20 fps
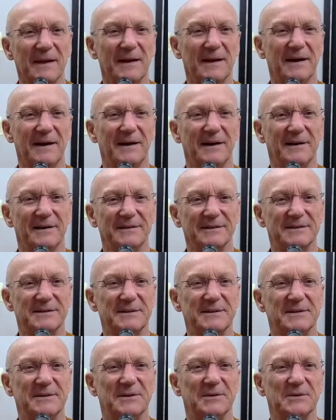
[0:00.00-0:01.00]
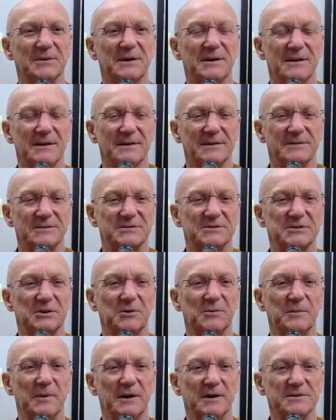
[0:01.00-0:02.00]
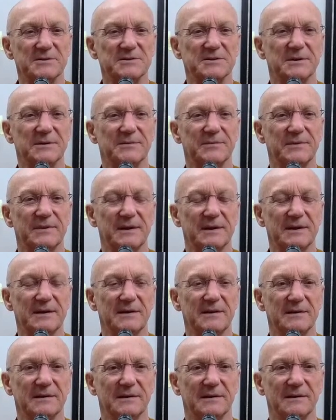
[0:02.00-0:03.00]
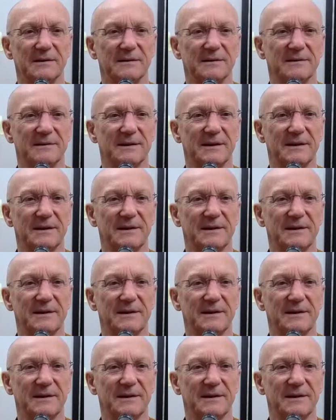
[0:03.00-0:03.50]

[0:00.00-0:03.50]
I think so much of the and